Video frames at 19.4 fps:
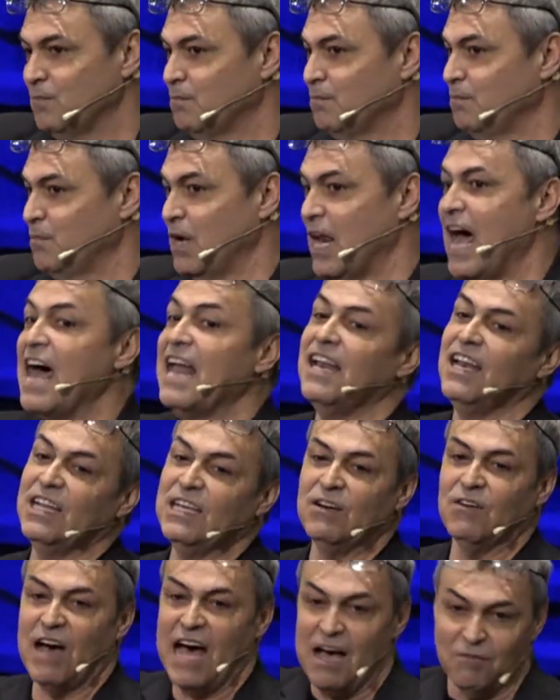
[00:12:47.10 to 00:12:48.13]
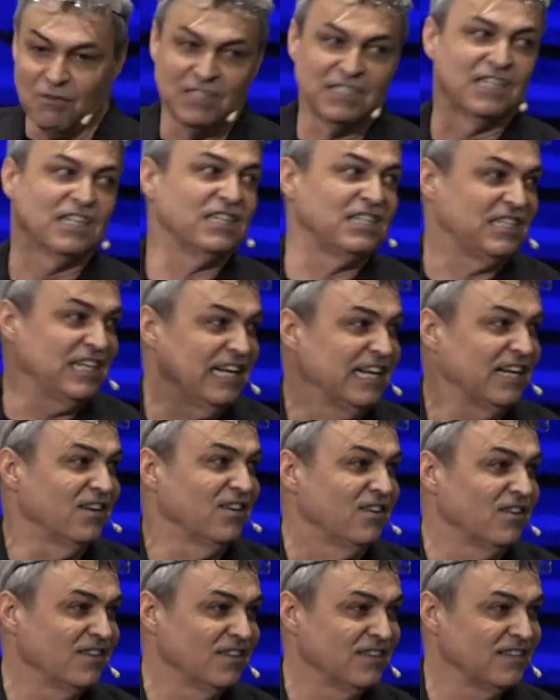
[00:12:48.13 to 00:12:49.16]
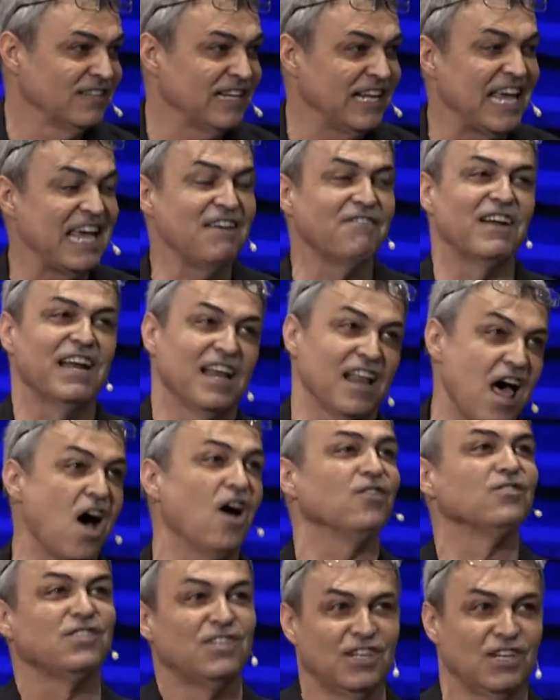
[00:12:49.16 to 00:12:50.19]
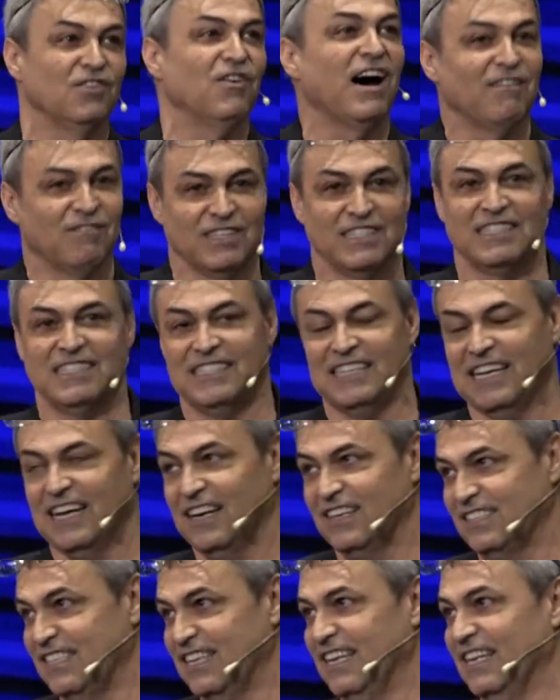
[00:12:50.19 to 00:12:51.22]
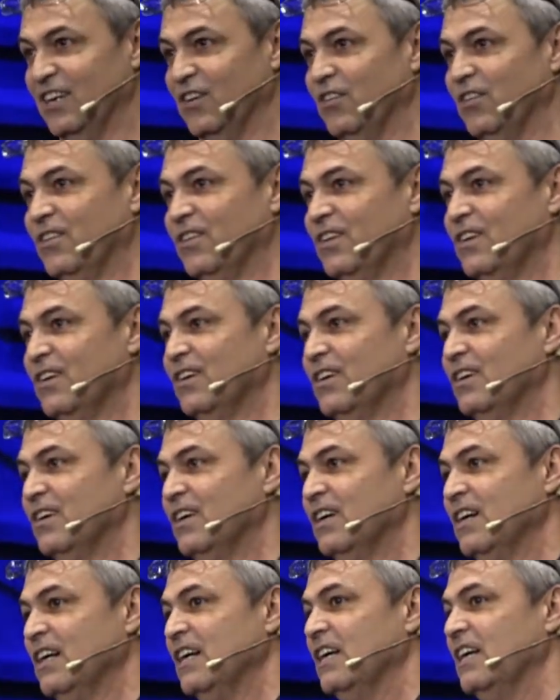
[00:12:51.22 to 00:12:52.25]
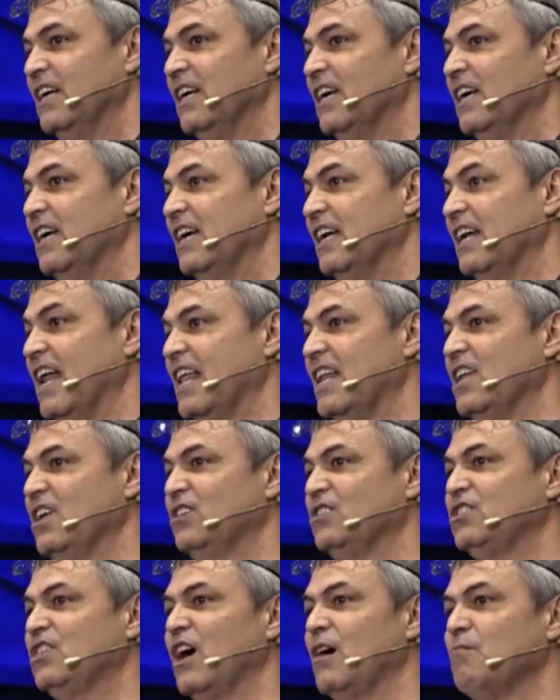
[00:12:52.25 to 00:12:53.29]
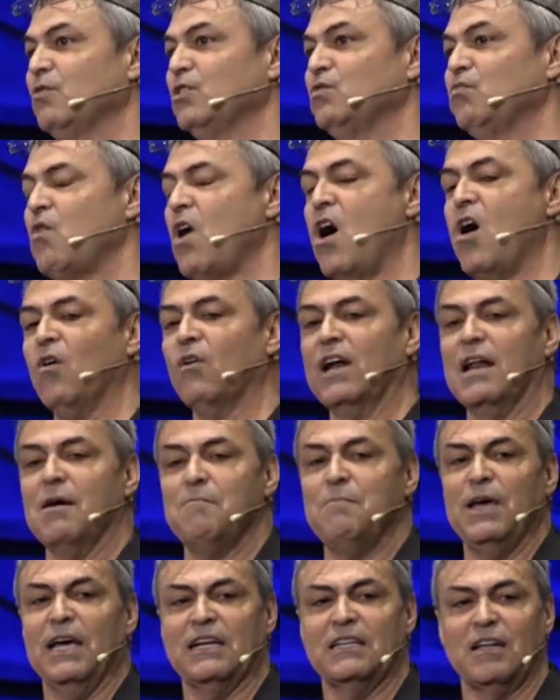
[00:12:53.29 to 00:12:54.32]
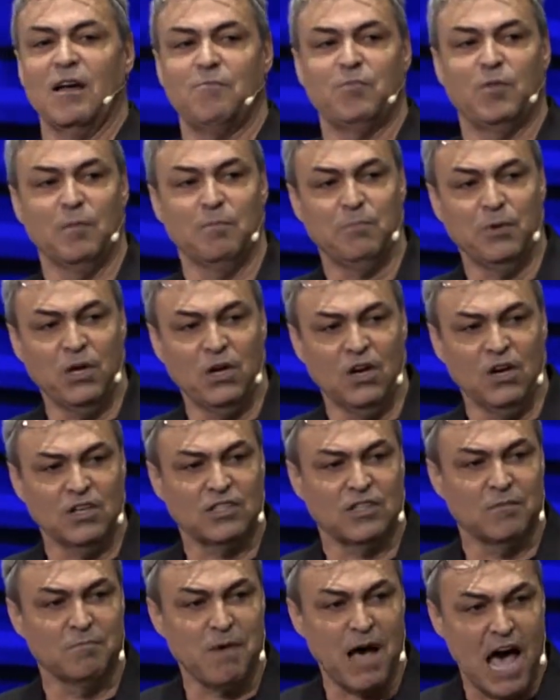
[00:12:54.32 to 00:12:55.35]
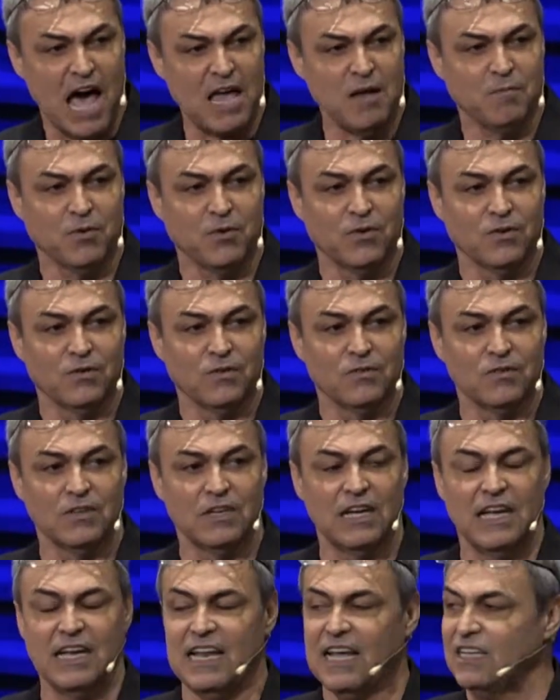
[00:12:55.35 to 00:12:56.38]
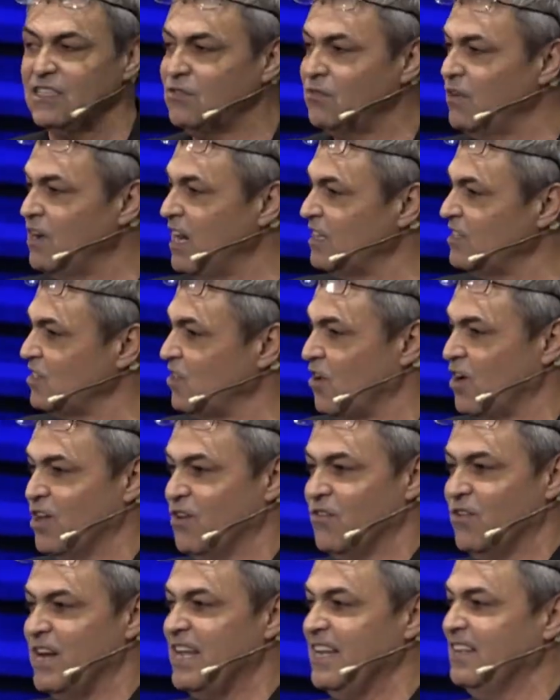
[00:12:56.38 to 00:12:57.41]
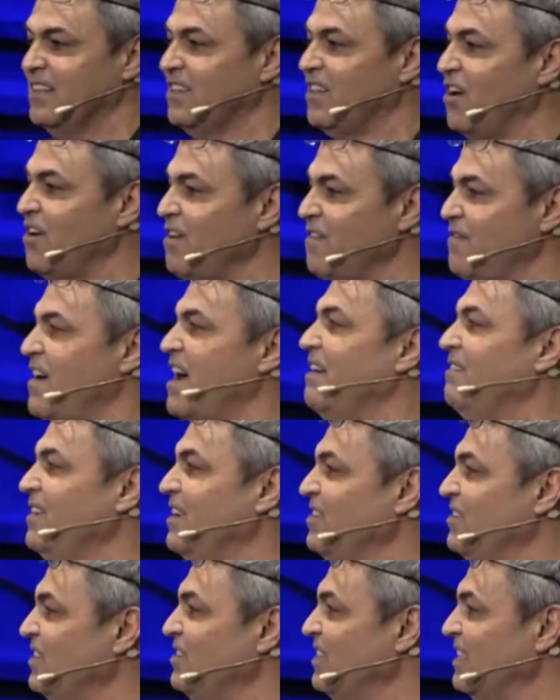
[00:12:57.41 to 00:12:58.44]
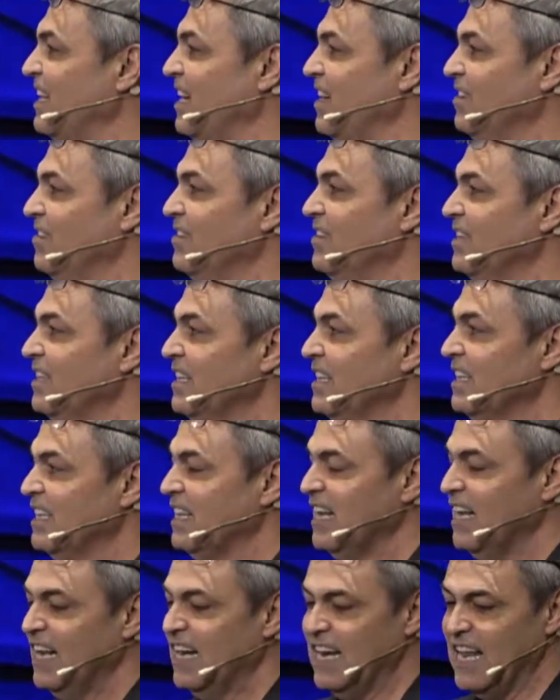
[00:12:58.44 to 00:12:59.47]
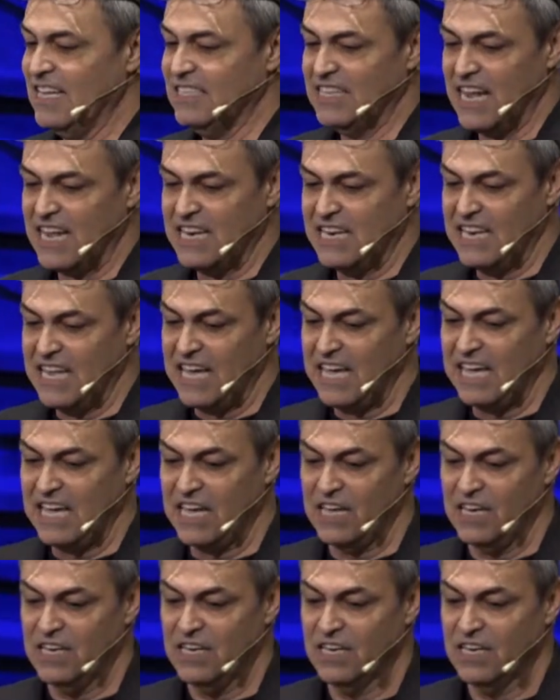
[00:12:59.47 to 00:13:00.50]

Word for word: But I knew I was a sinner. Even lost knew I was a sinner. And I knew something was wrong, and I picked up the book, the Bible. And that's when I started reading 35 years ago. And as I did,